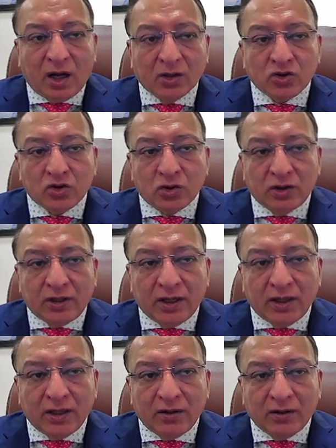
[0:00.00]
So
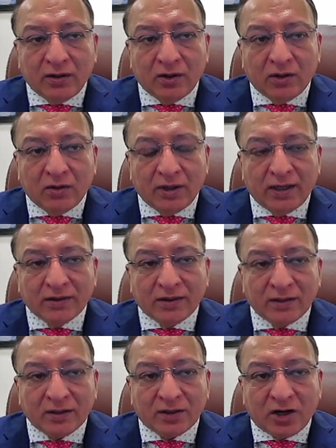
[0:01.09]
there, it's a
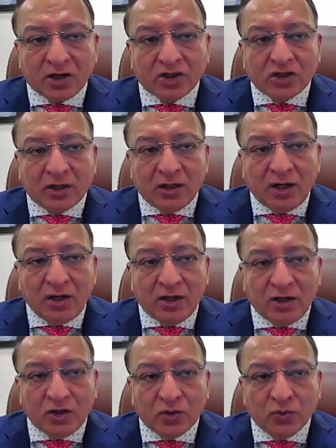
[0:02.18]
structural
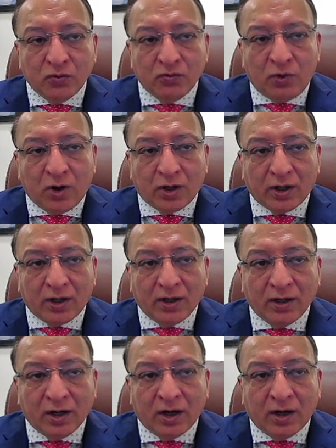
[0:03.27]
issue what
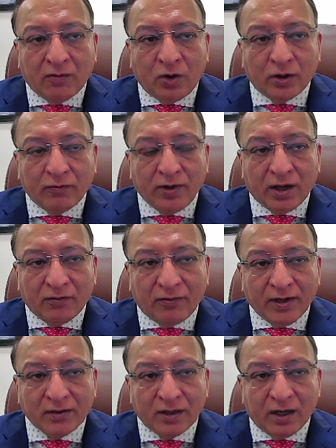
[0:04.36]
we are
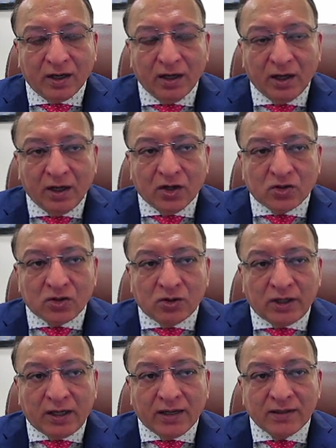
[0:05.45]
facing. So
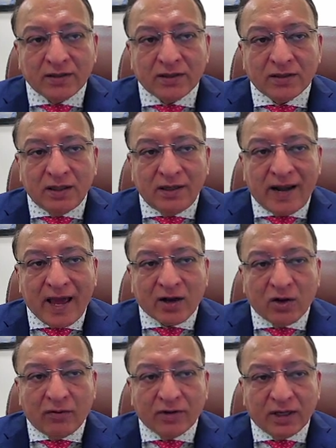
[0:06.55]
there is a lack
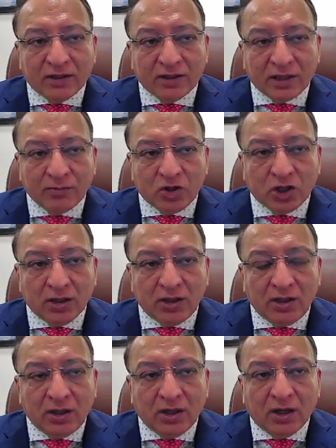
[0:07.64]
of
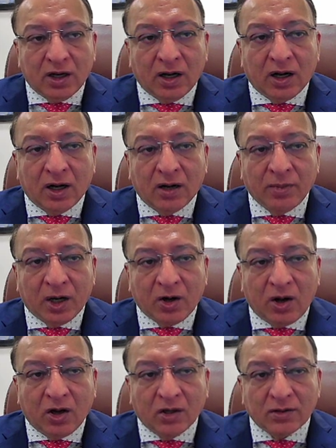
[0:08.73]
consumption
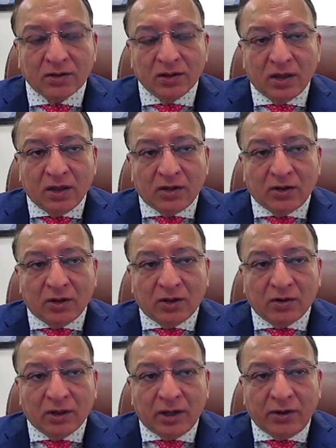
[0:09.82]
because
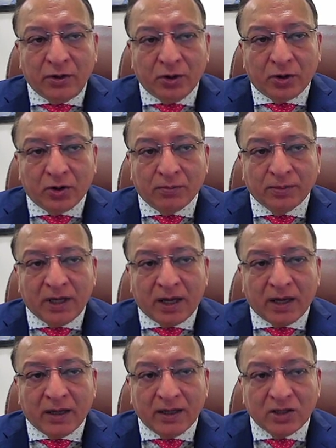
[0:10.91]
in Europe the
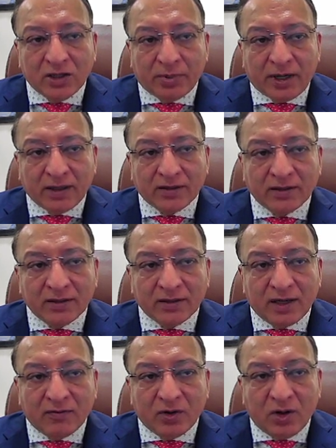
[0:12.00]
energy prices
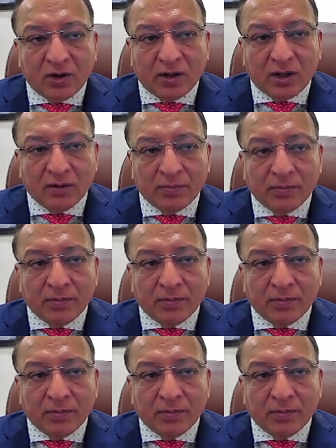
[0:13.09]
have gone up,